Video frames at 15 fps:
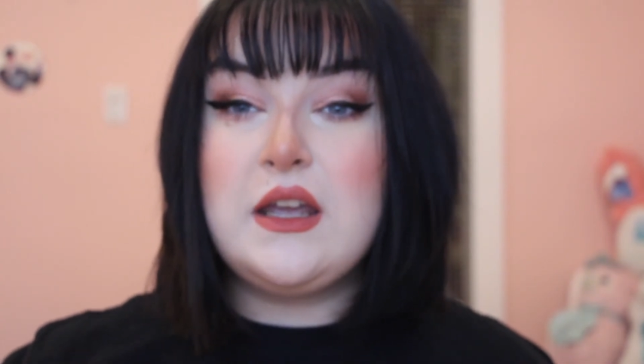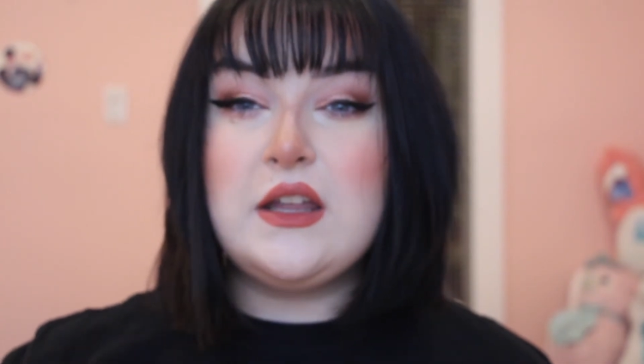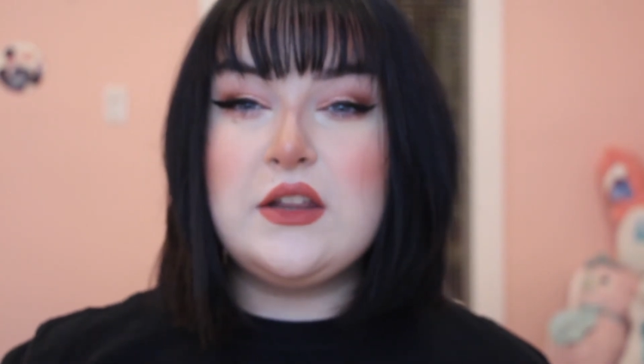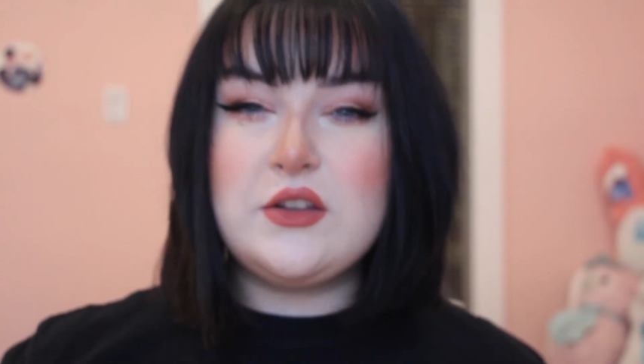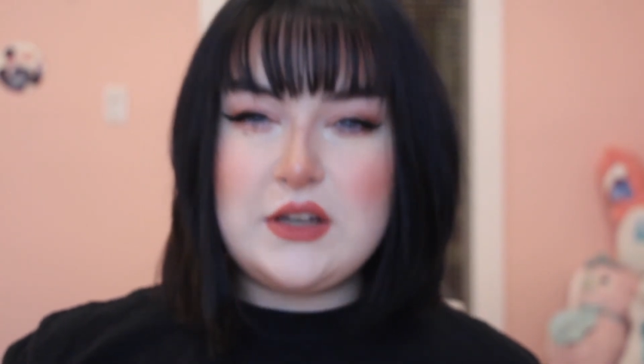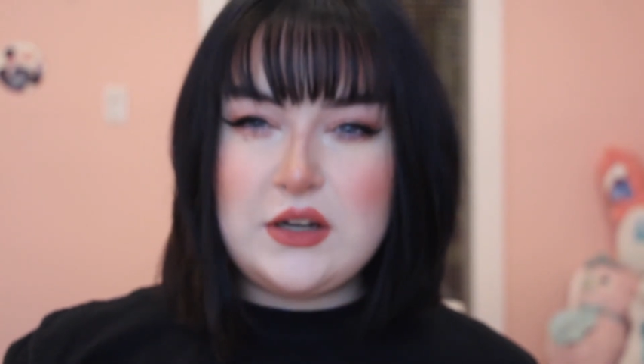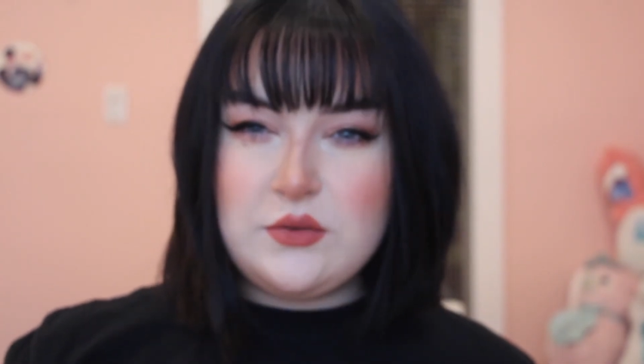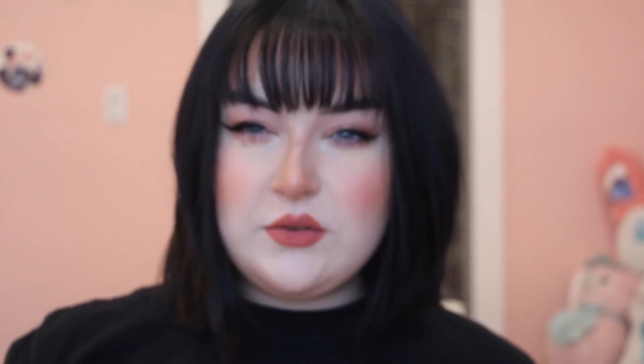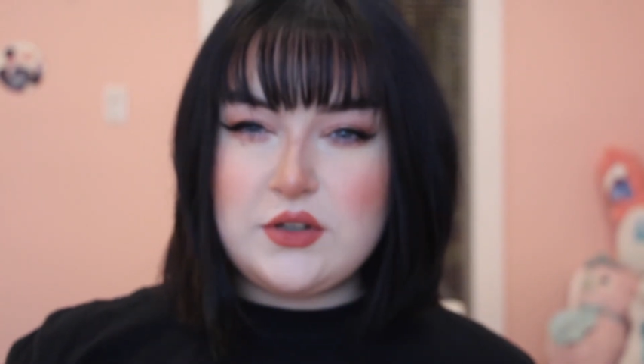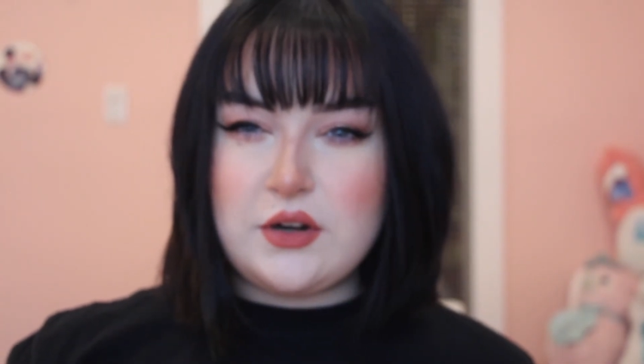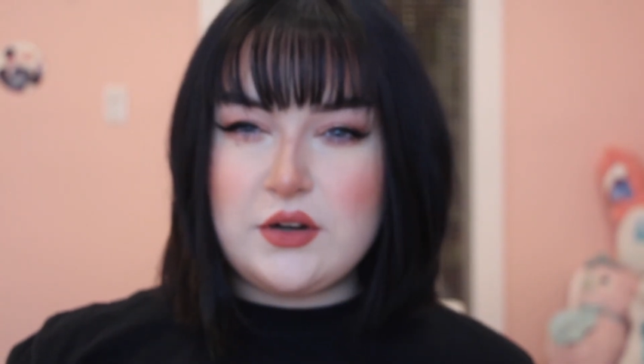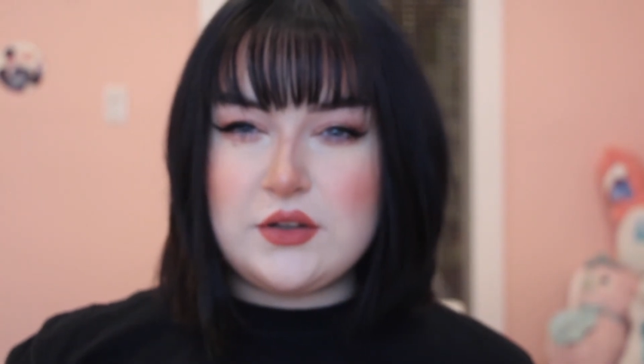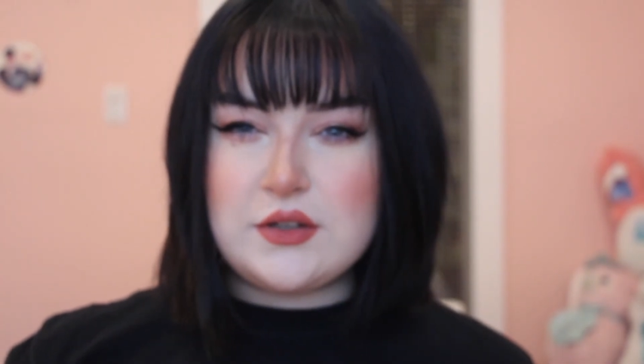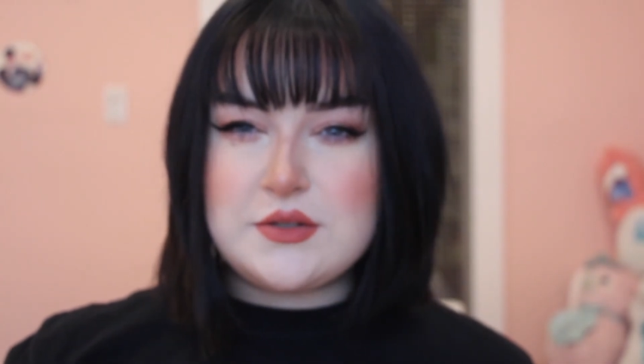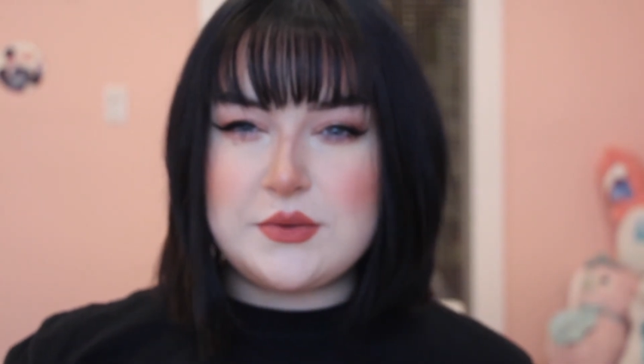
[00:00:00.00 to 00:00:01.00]
And look at how good
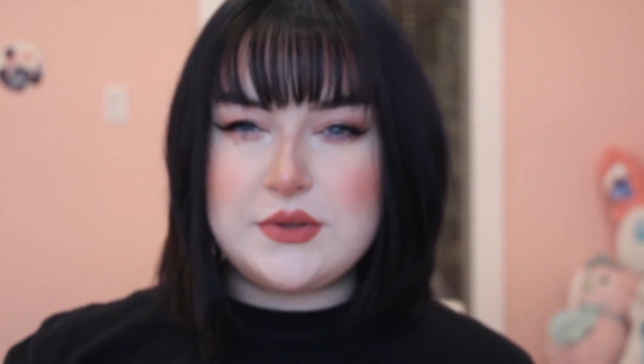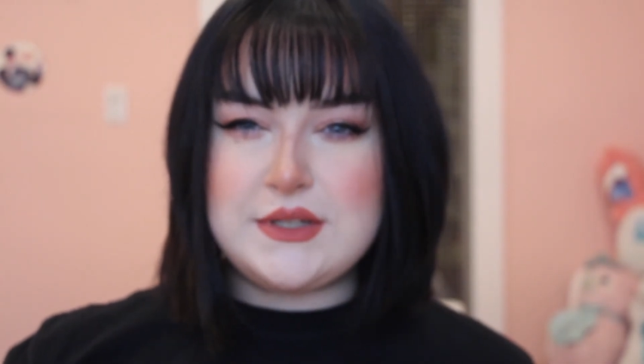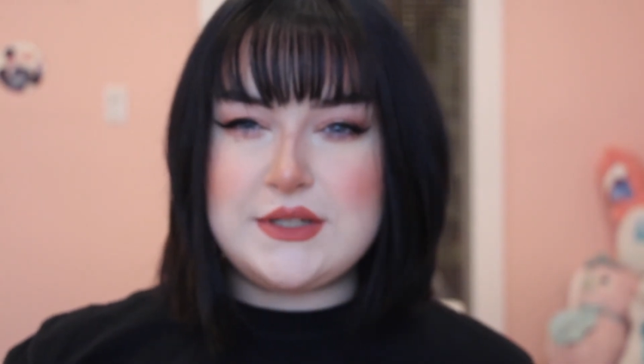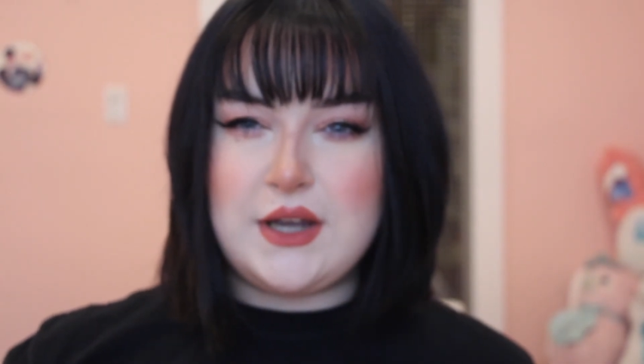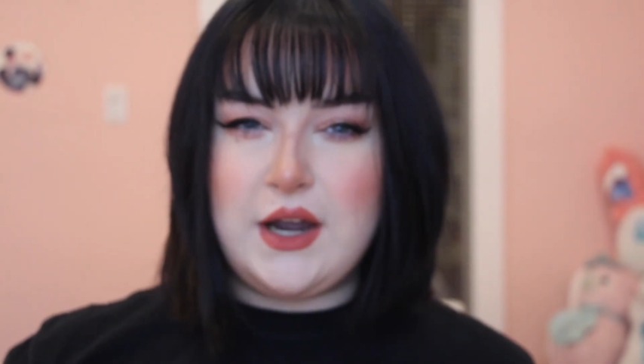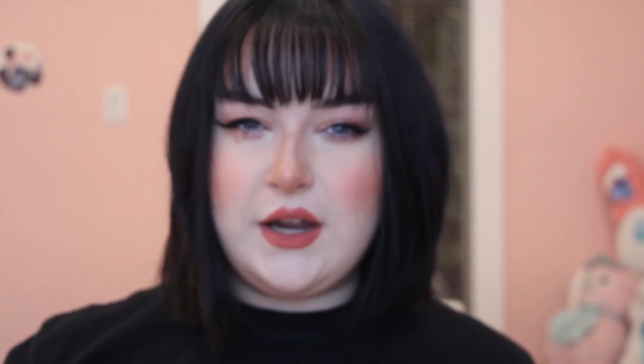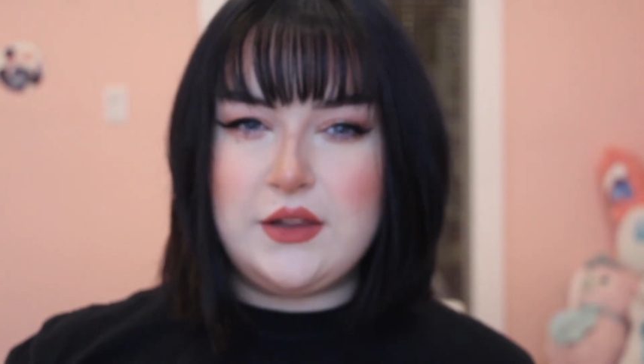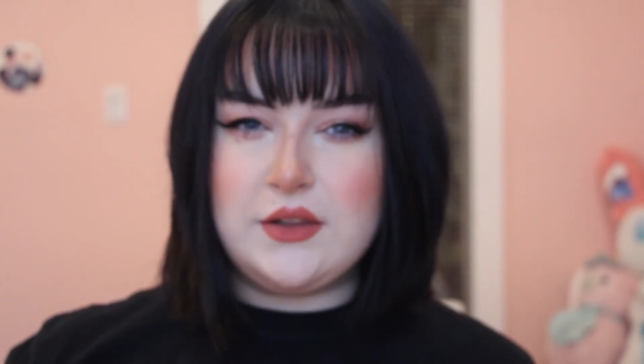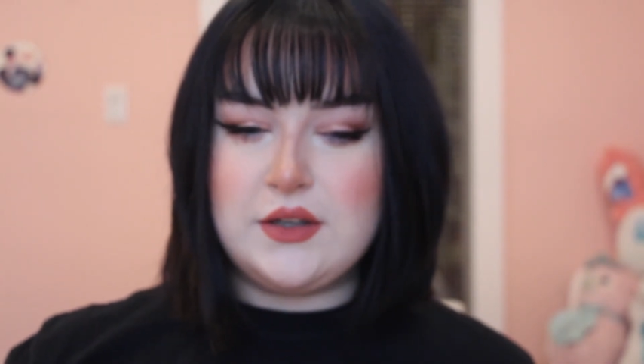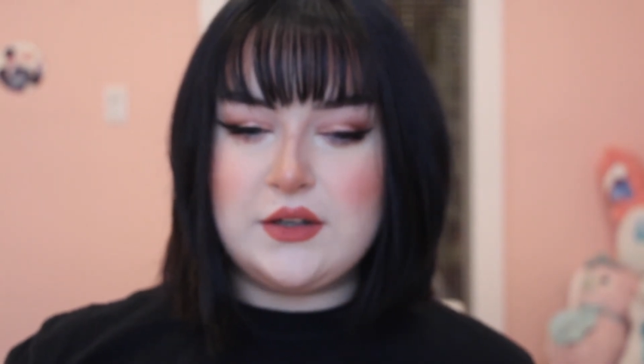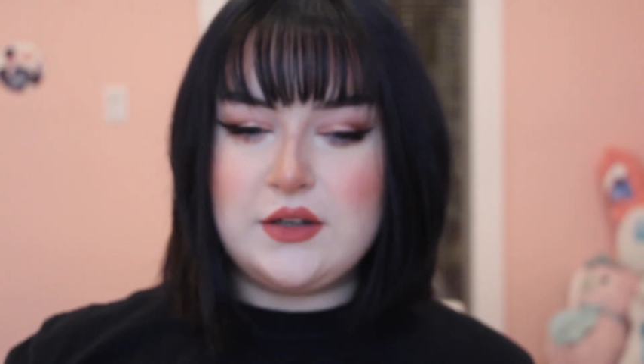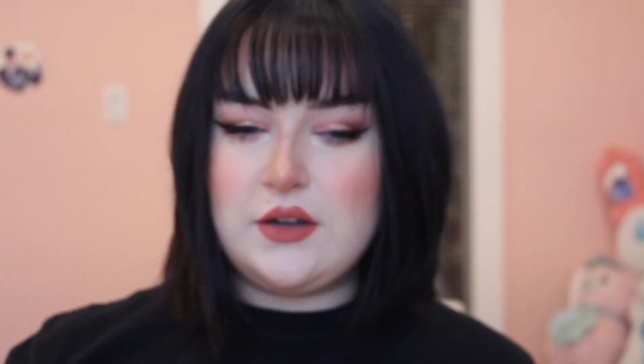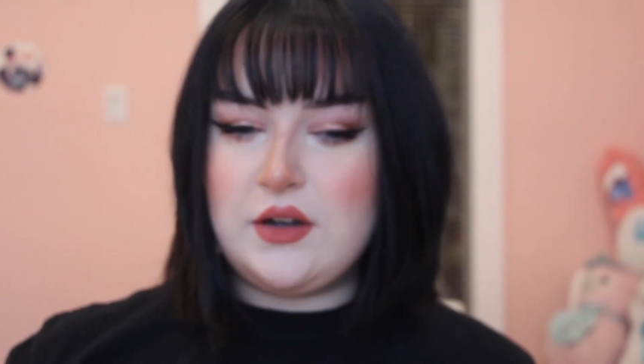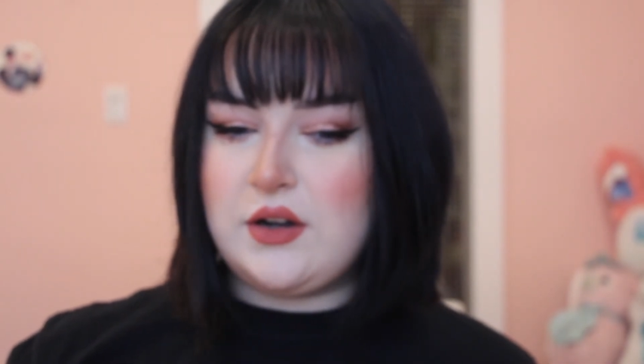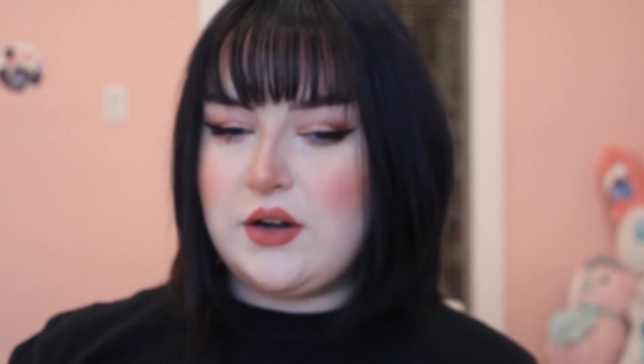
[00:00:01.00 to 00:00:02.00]
it looks with this eye
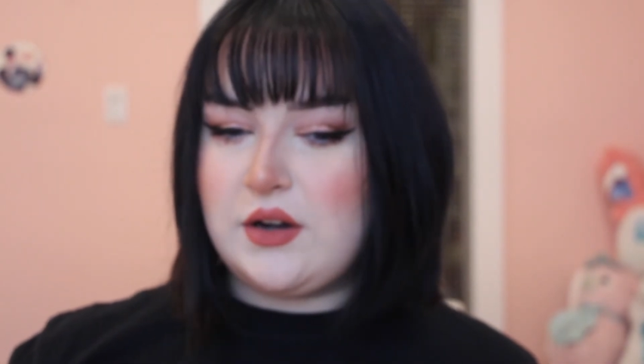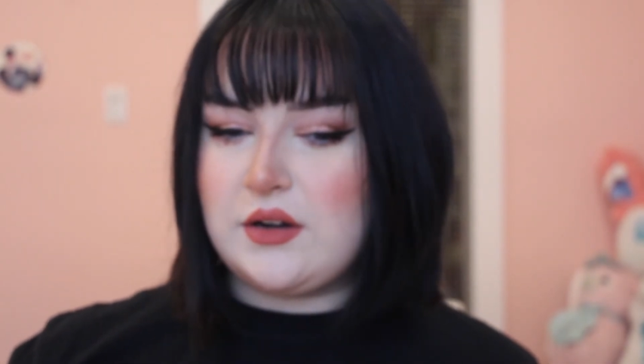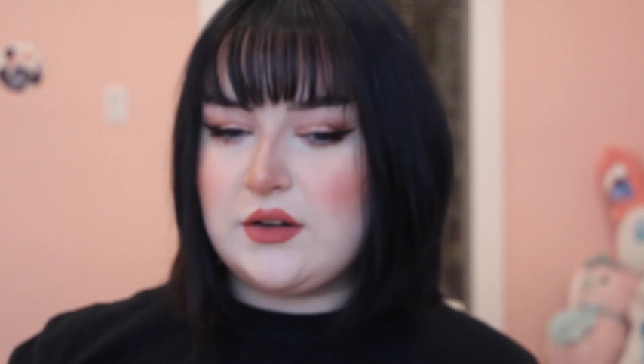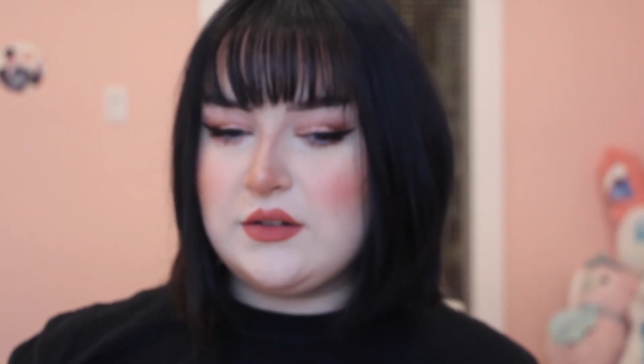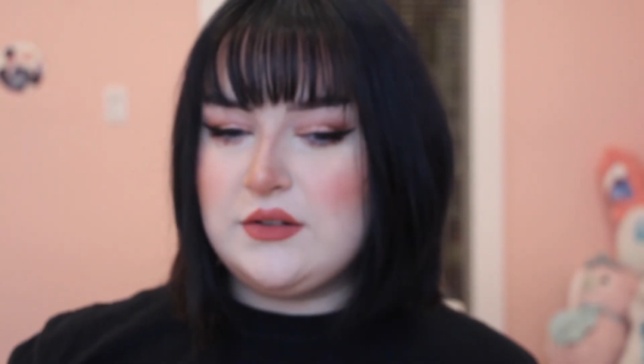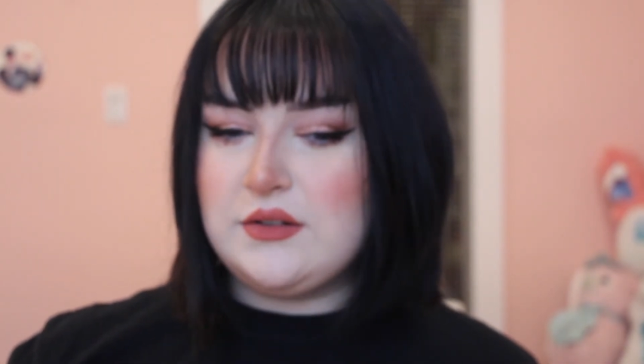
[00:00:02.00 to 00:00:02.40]
look. Oh,